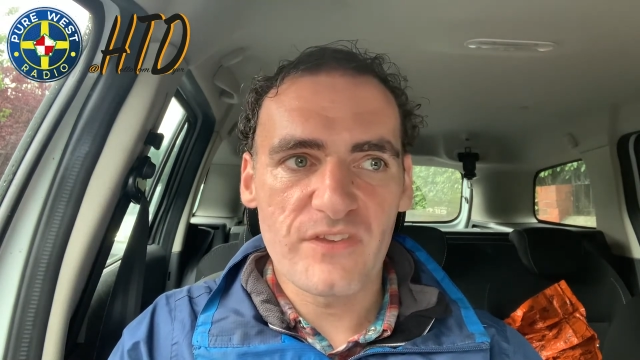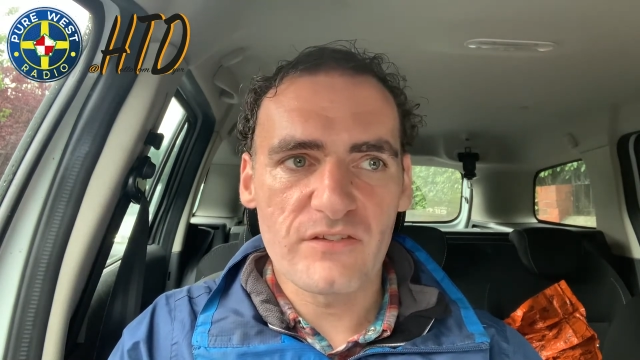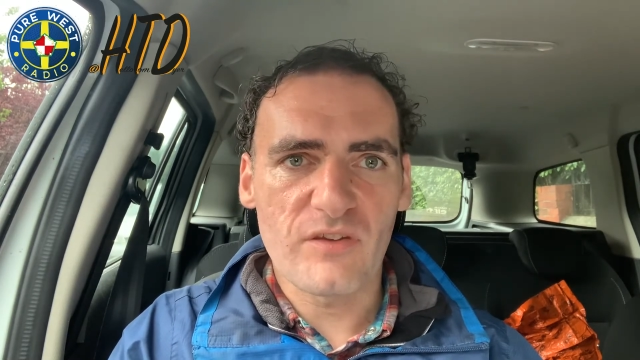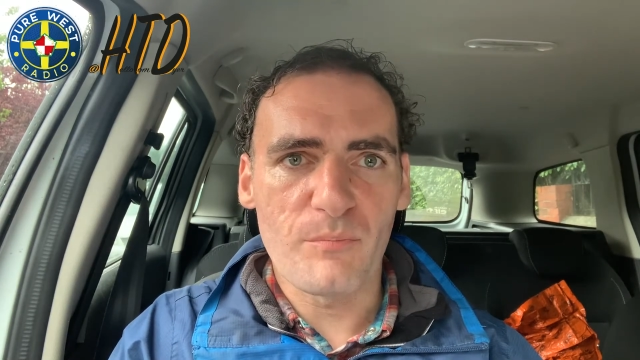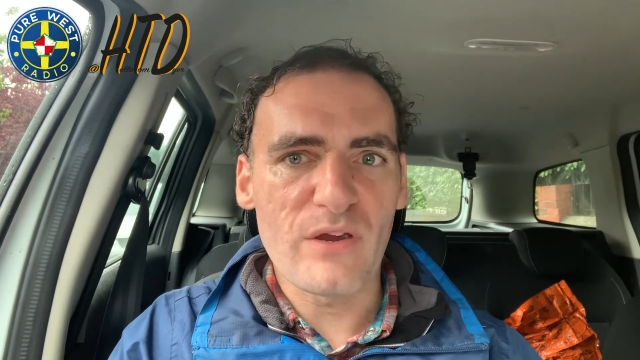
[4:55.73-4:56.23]

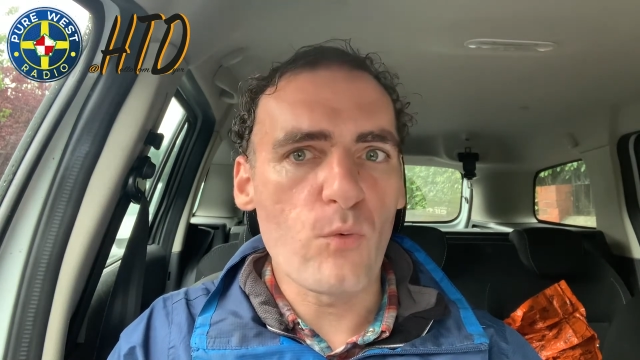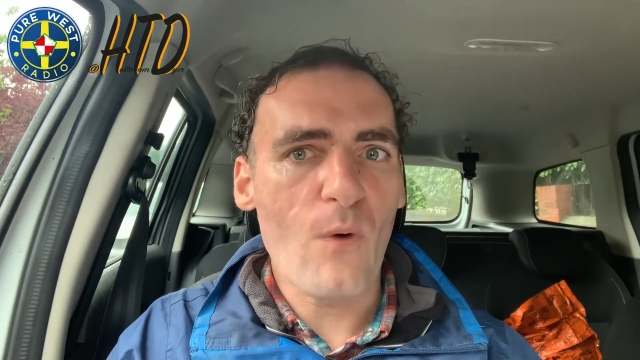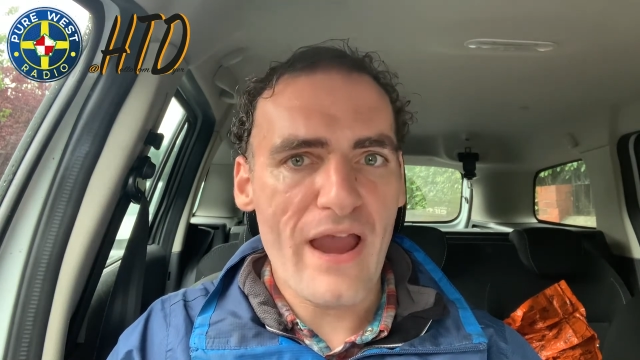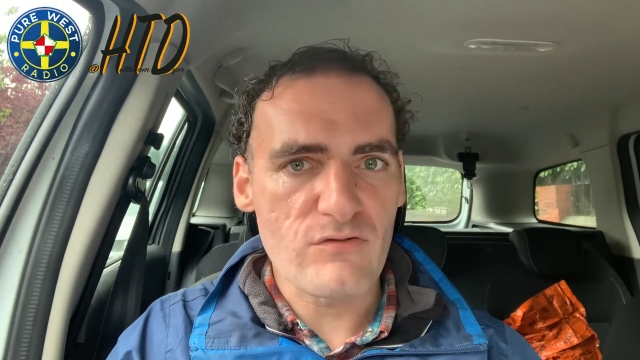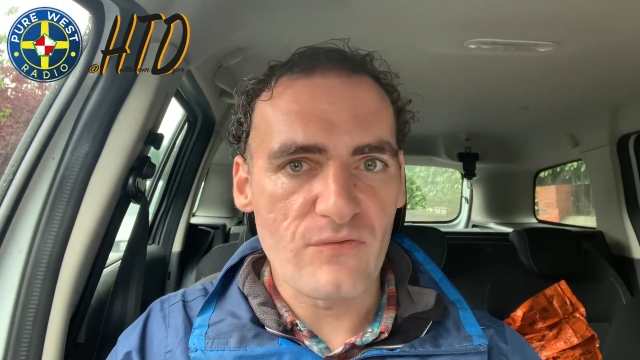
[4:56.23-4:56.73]
to be
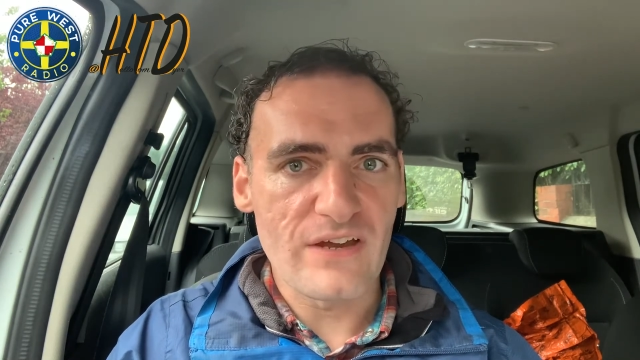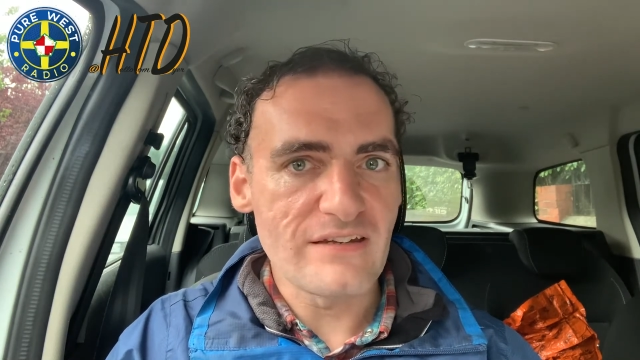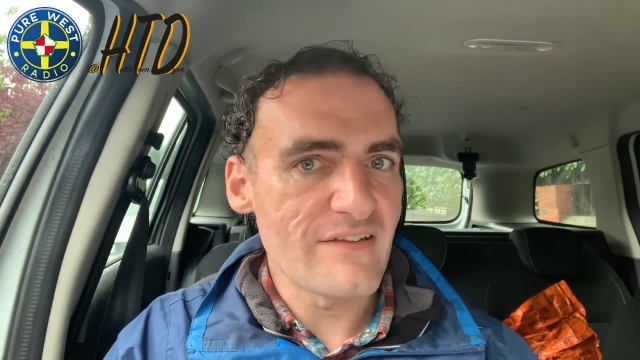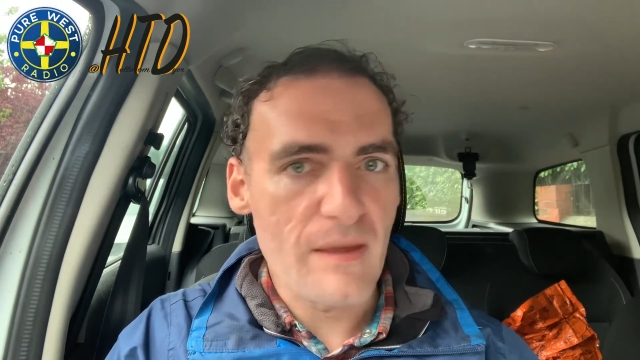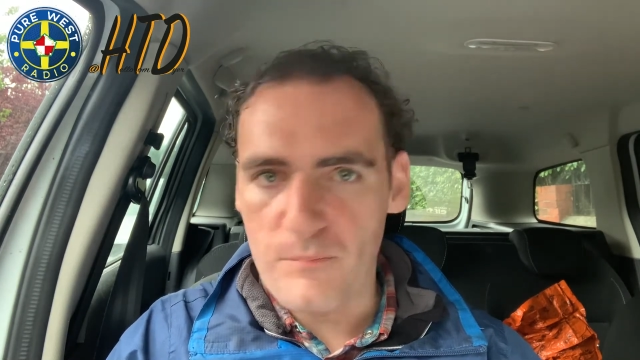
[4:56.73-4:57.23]
aware of it
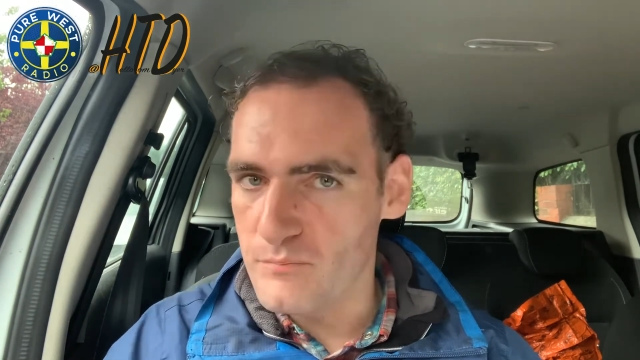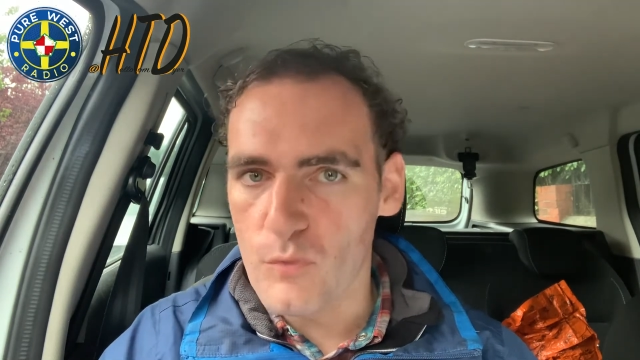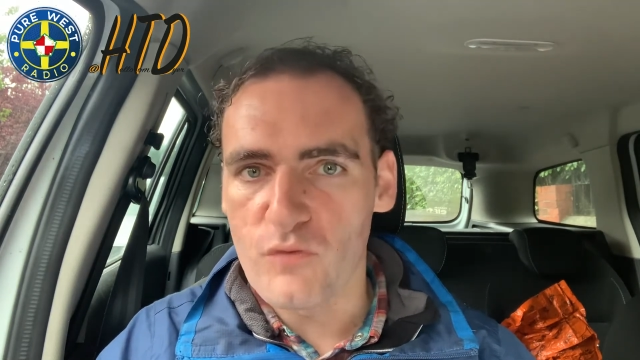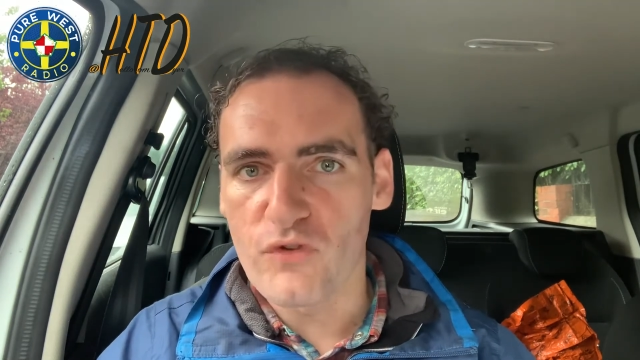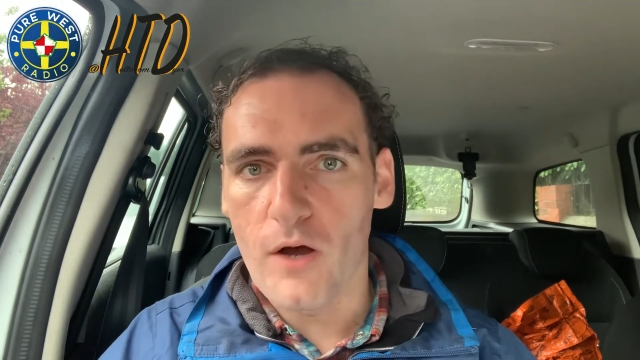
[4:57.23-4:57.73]
and then
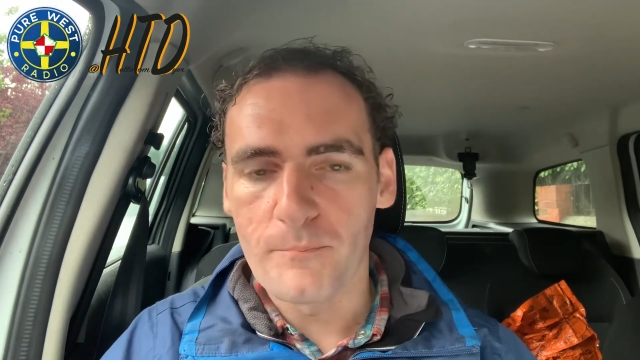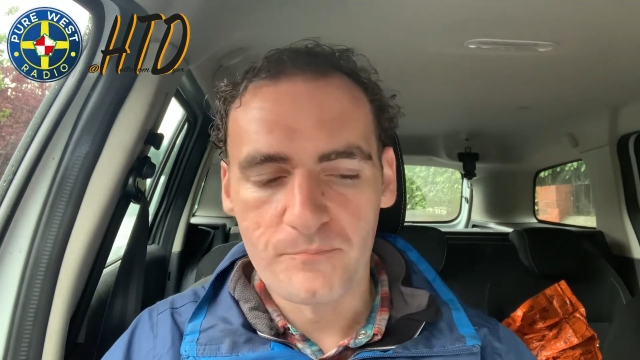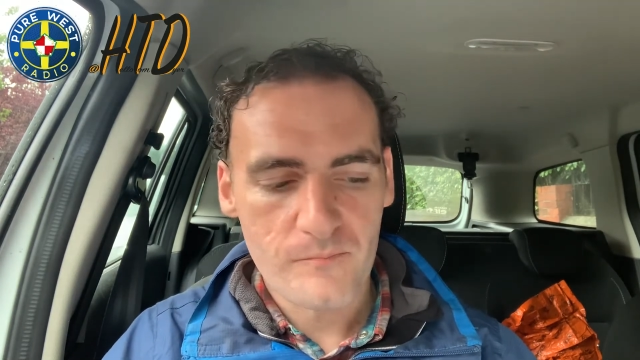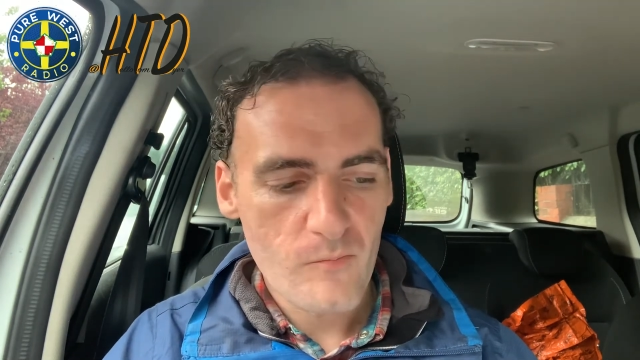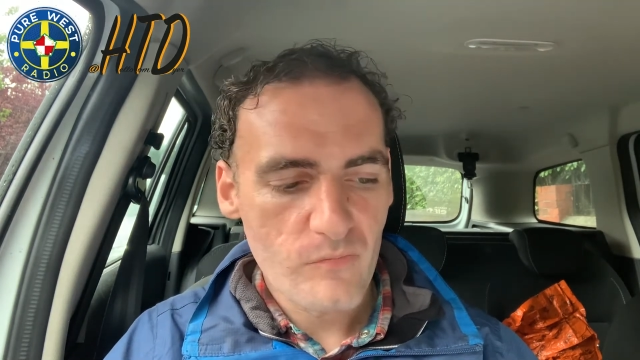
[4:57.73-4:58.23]
moved on,
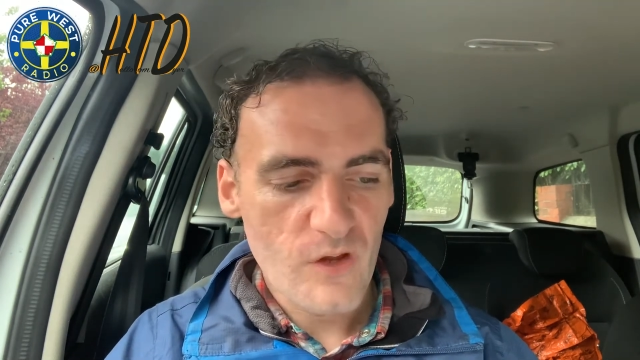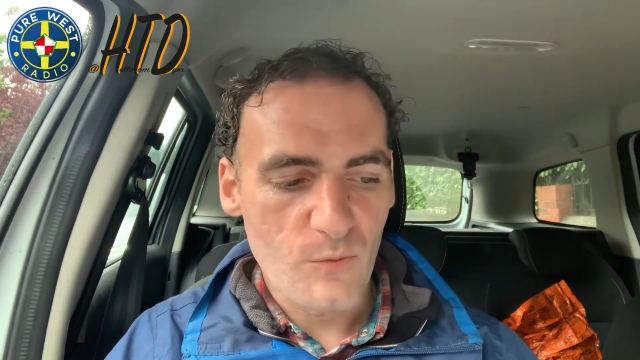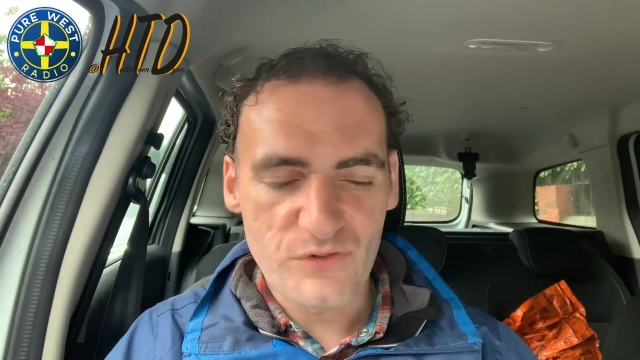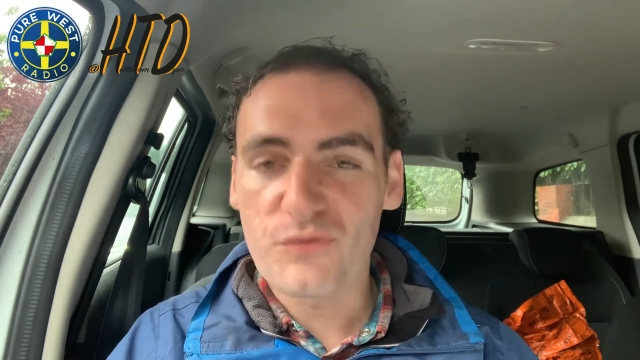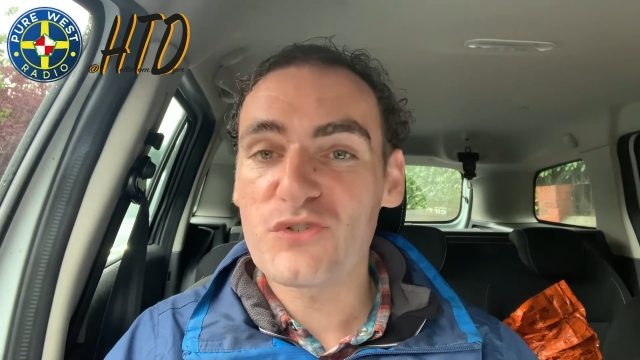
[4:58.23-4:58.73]

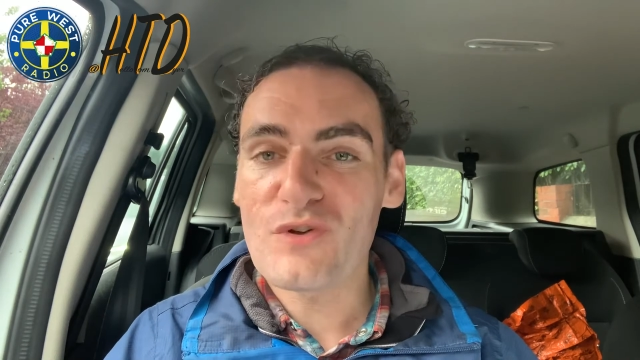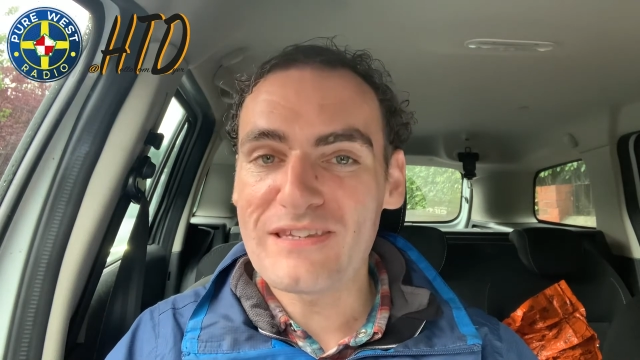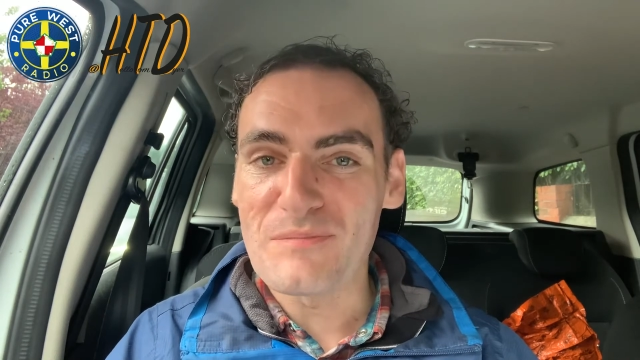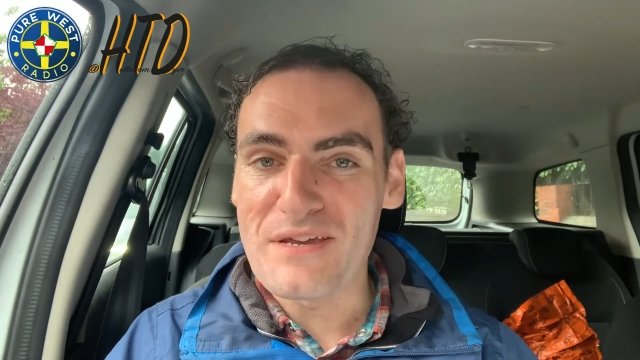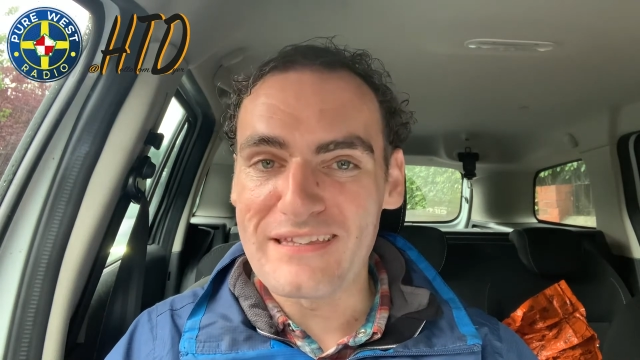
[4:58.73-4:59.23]
which
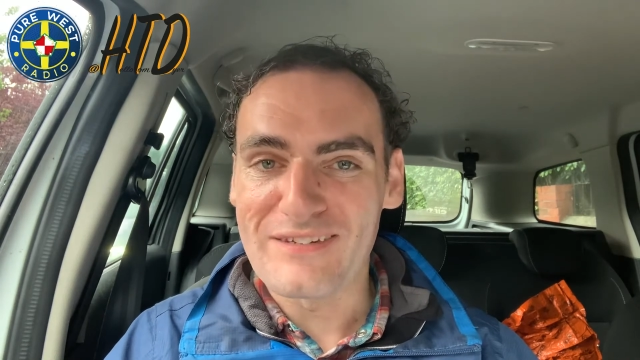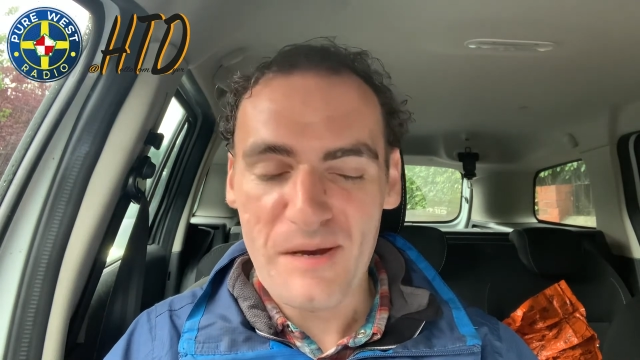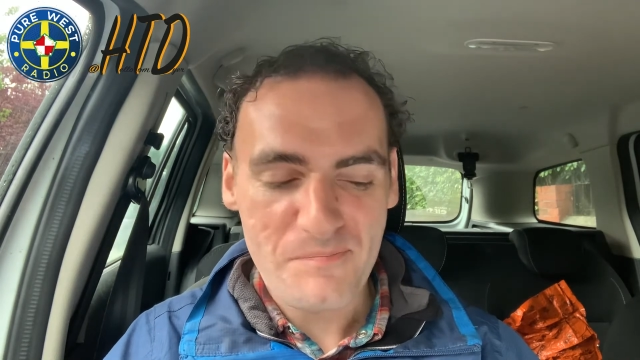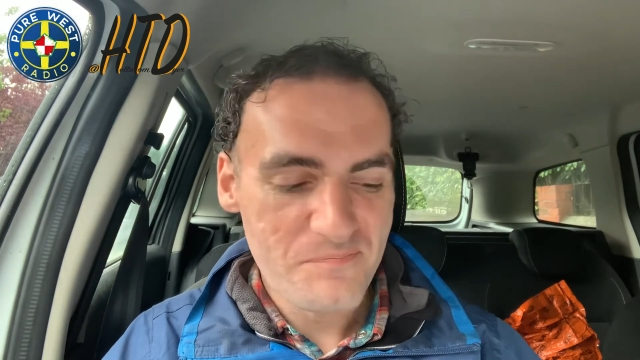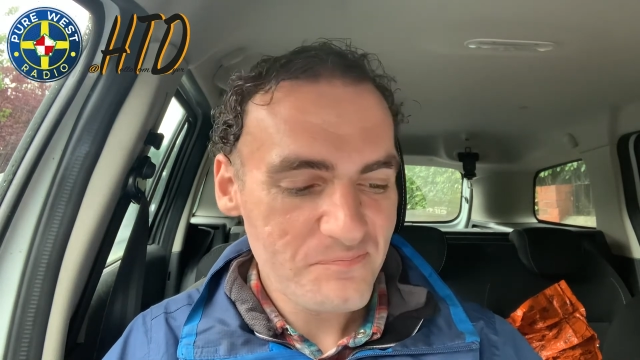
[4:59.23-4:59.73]
frustrated me at the
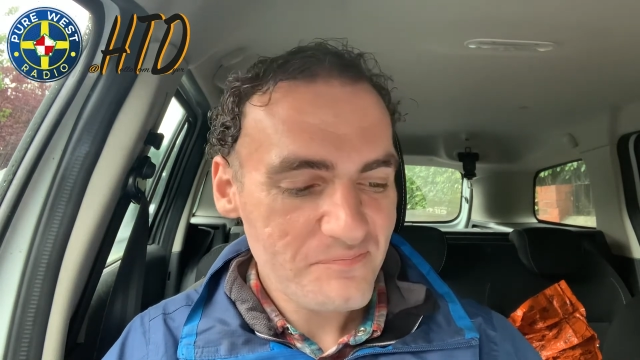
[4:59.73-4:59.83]
time.